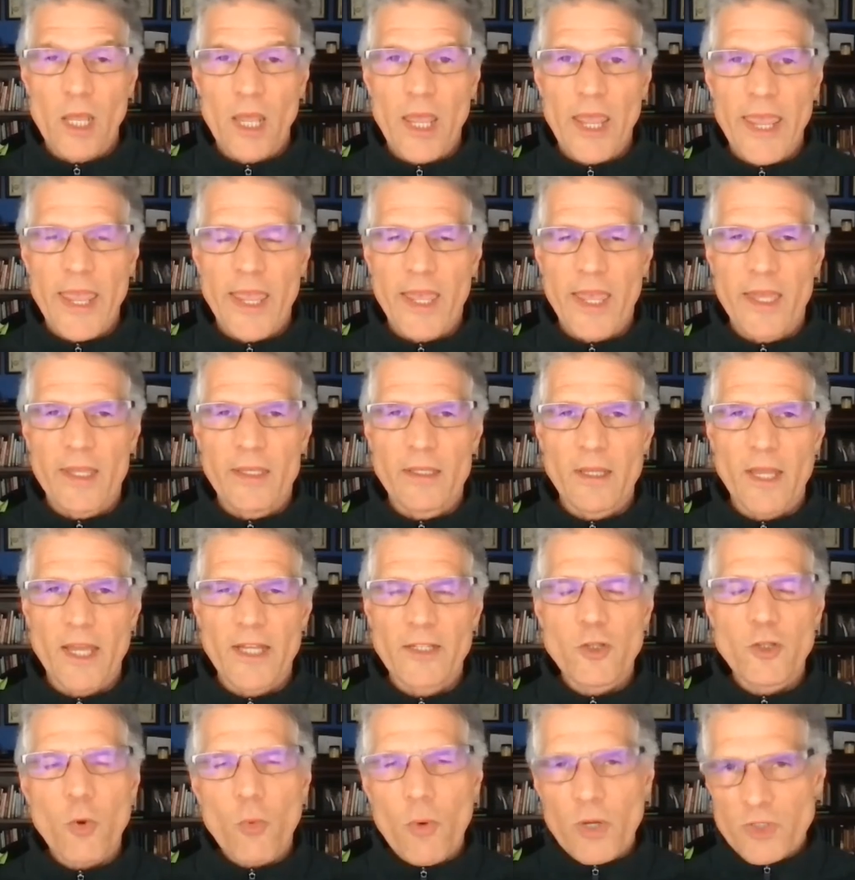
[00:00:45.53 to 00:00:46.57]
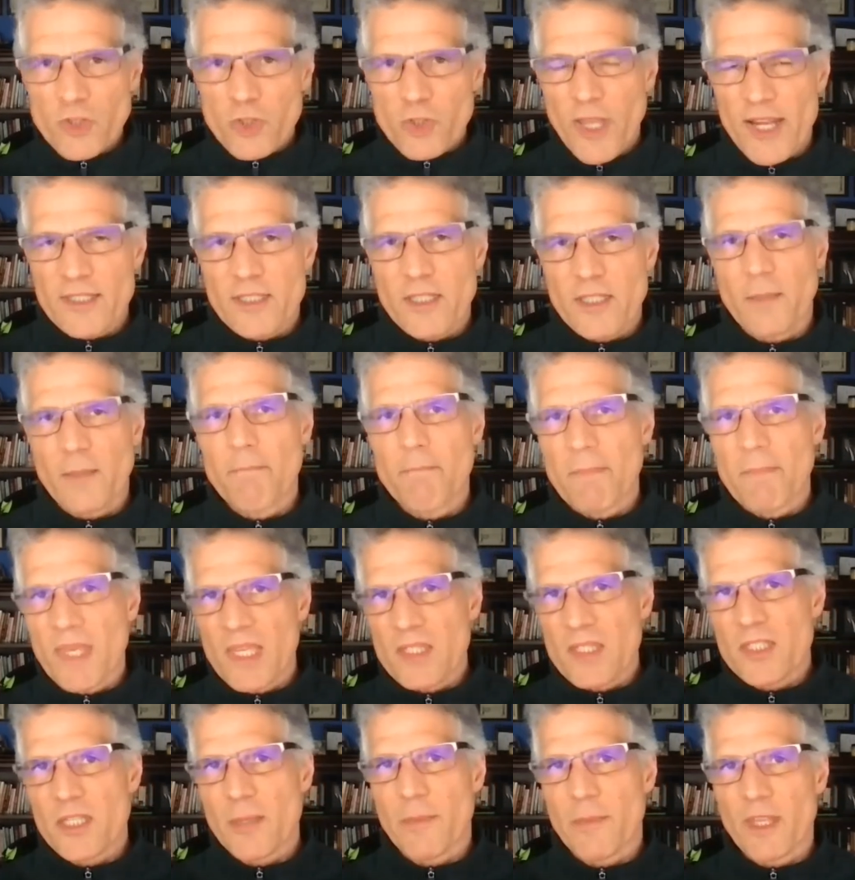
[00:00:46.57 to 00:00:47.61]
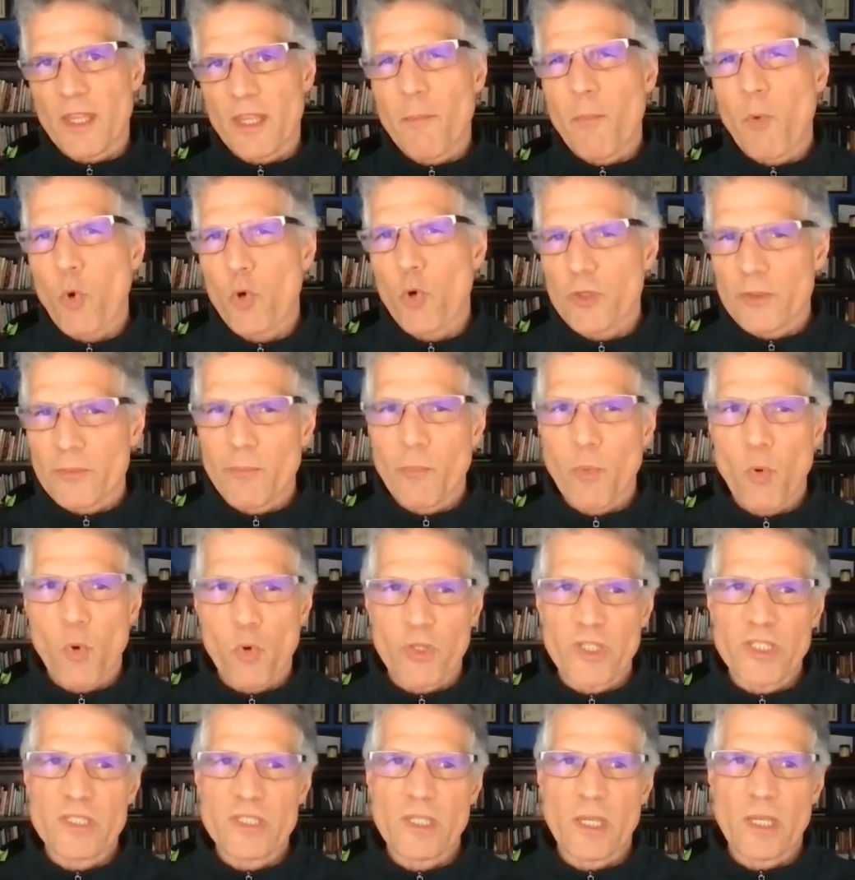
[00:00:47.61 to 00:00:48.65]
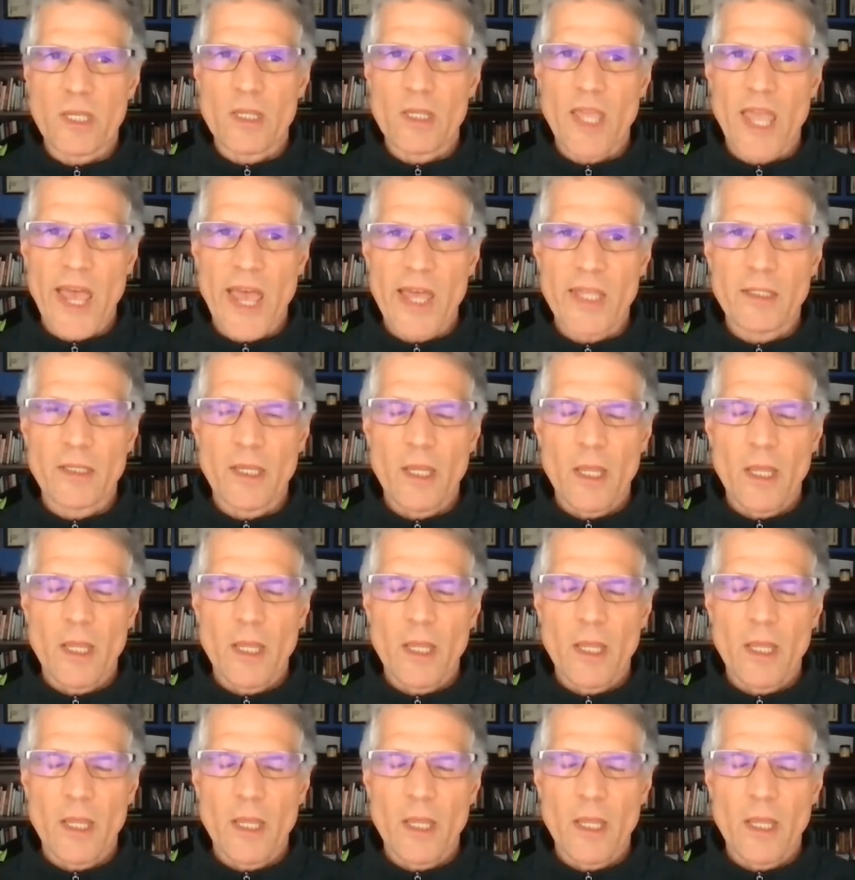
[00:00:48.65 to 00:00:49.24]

And I don't want you guys to miss some of the important points in that.